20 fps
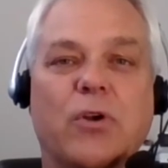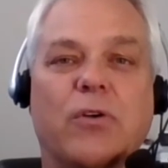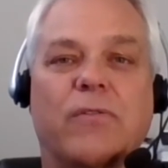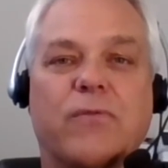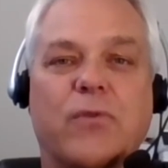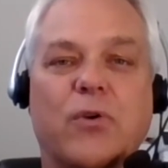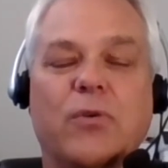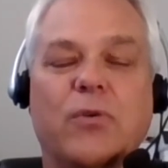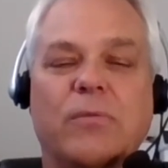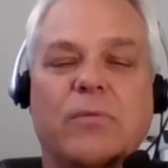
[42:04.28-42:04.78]
Real
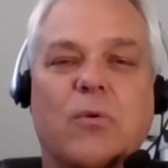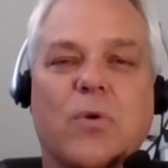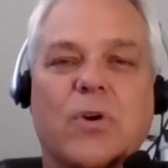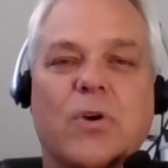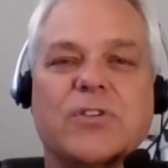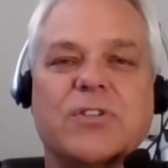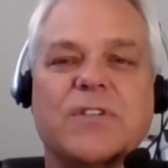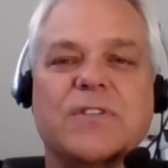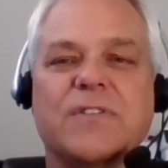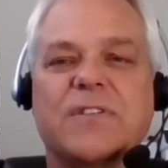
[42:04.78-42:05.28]
fruit,
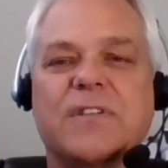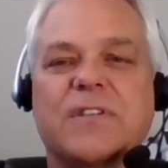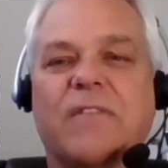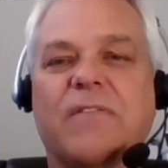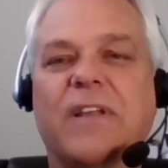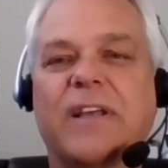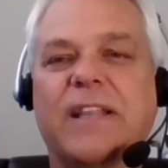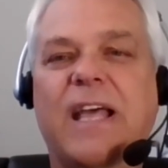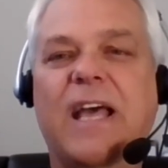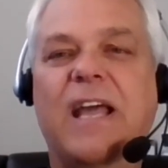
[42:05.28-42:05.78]
oranges and
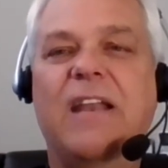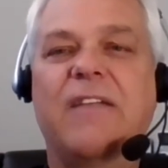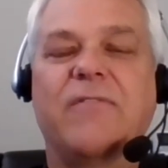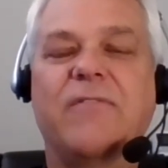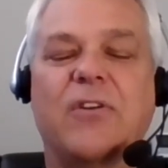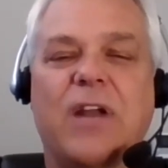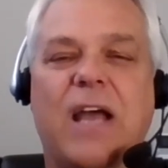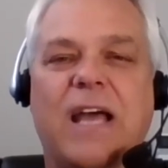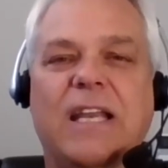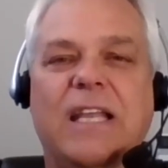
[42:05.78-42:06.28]
stuff like that. And if
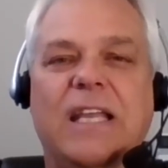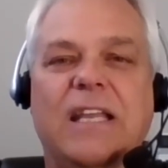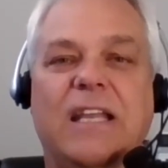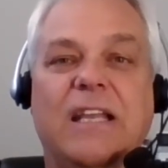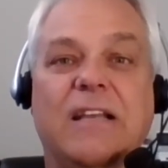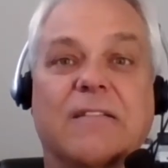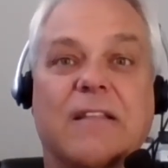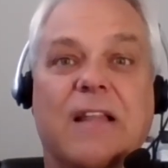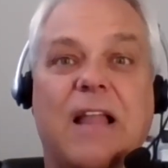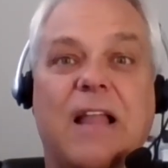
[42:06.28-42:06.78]
you're not
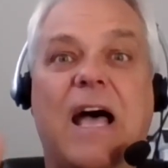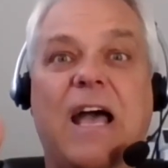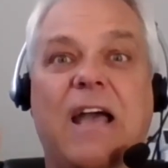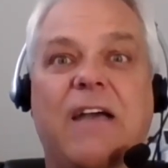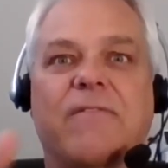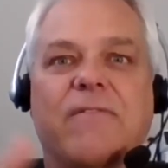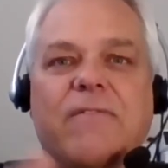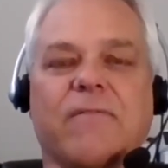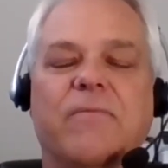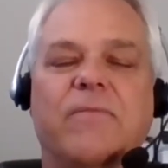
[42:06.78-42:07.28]
eating
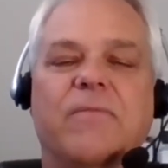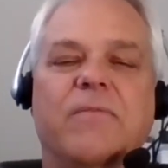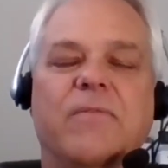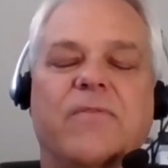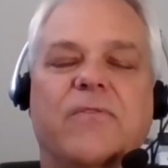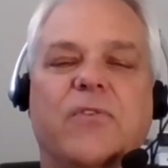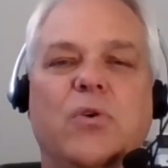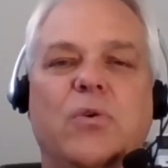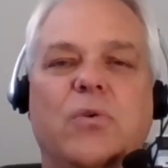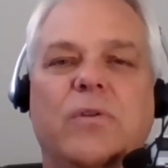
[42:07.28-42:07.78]
live
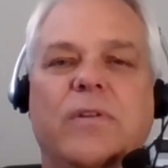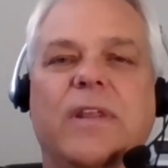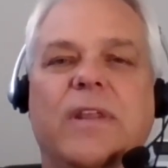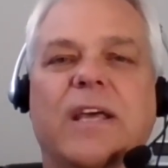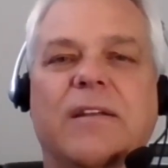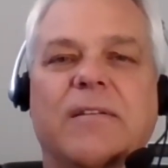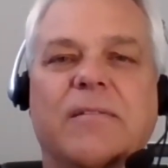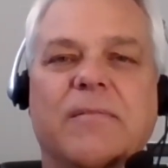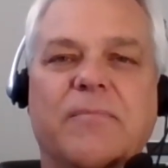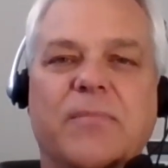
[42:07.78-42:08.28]
food,
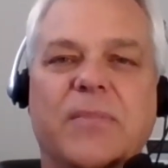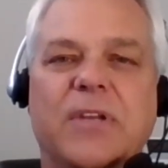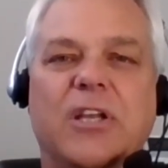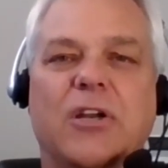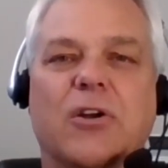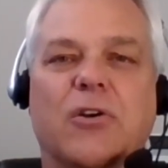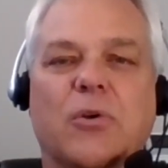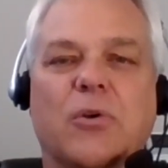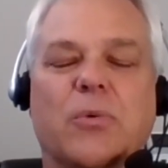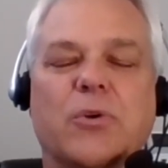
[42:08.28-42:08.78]
then you
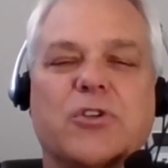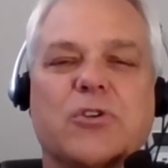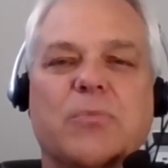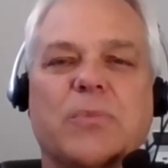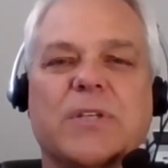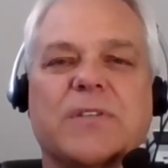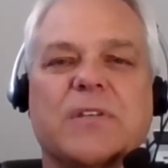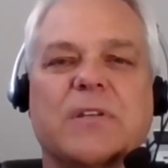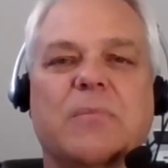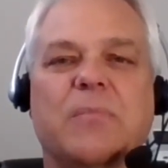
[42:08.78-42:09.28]
don't know what you're
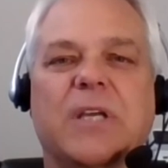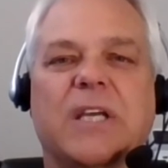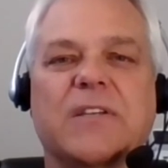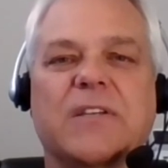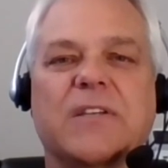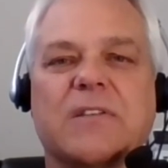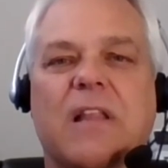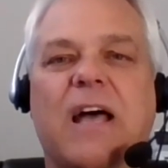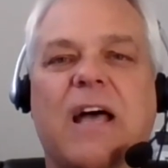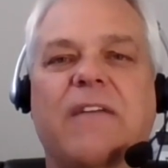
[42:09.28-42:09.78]
missing,
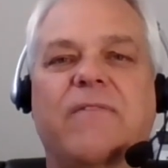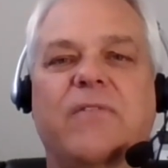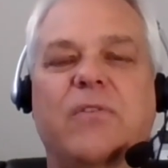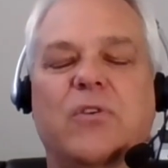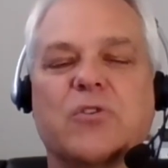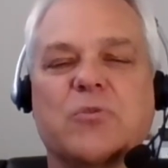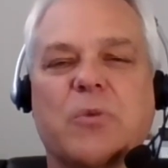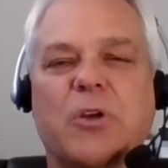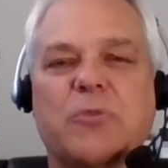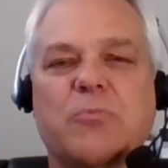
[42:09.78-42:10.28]
because live
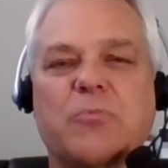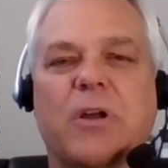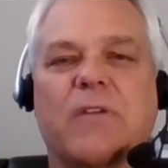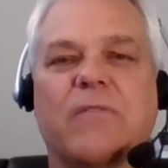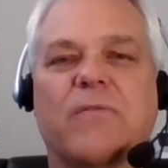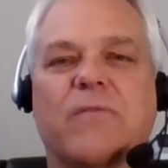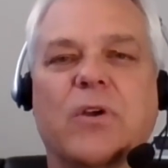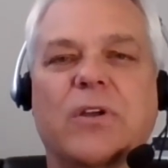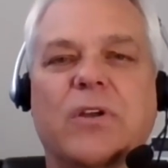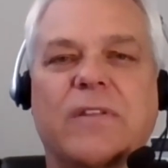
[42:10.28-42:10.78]
food is much
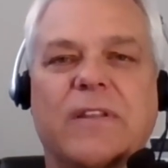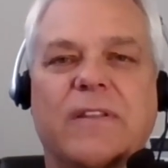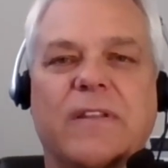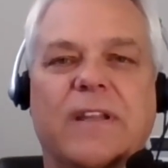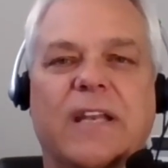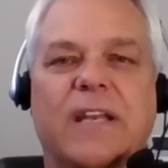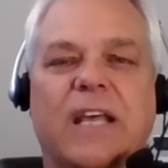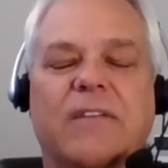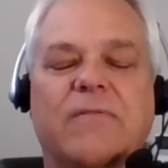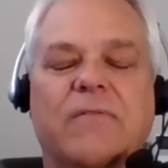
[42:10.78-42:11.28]
better for you than
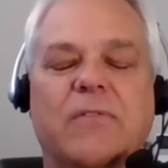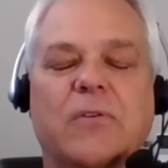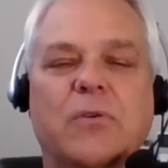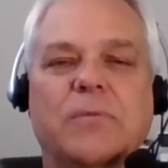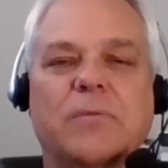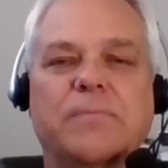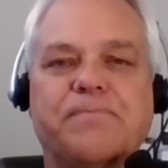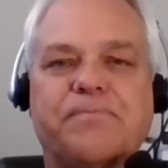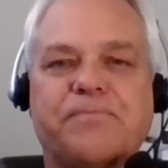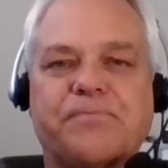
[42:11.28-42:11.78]
the dead
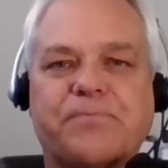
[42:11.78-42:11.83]
food.